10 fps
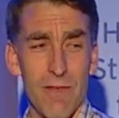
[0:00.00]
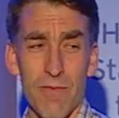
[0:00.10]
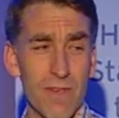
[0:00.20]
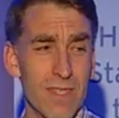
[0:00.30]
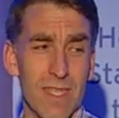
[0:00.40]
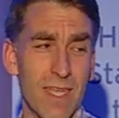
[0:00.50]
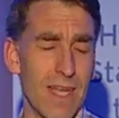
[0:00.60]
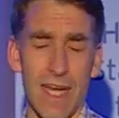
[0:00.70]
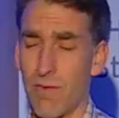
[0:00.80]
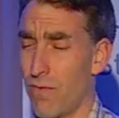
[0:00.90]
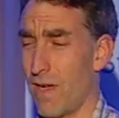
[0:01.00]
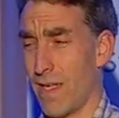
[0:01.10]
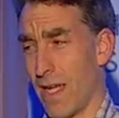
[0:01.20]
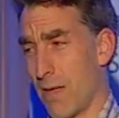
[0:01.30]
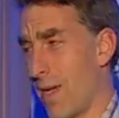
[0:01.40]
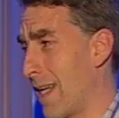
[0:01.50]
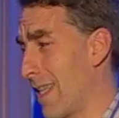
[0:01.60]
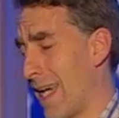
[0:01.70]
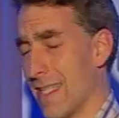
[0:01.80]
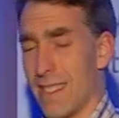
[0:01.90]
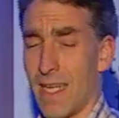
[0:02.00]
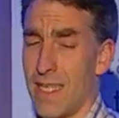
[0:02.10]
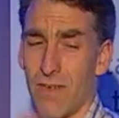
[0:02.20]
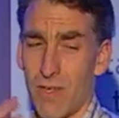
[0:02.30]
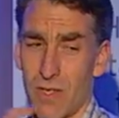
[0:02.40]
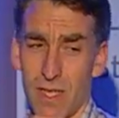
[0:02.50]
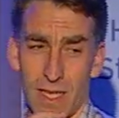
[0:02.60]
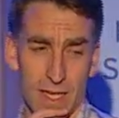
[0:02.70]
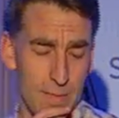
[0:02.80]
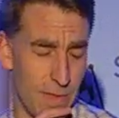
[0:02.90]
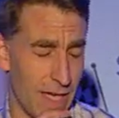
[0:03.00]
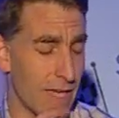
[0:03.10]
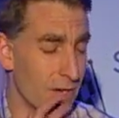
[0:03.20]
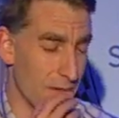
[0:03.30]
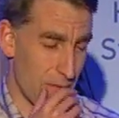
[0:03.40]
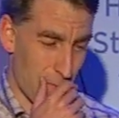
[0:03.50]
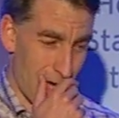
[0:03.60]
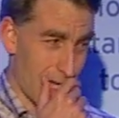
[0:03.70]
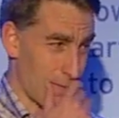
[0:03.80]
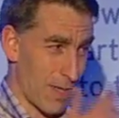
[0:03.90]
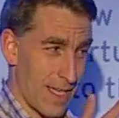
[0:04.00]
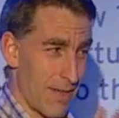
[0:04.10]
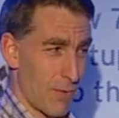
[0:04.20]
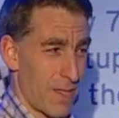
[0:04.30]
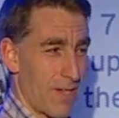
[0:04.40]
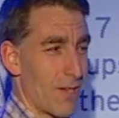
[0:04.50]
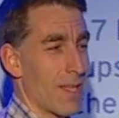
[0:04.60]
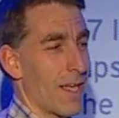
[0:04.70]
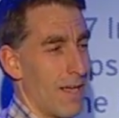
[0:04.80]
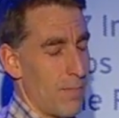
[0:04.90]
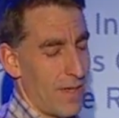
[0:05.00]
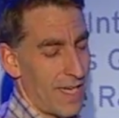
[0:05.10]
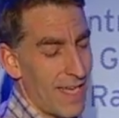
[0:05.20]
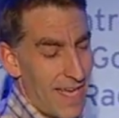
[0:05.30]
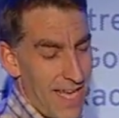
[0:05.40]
The first thing that I ever found out about Atlassian, I'd never heard of the company. I'd heard of the product, but I'd never really heard of the company.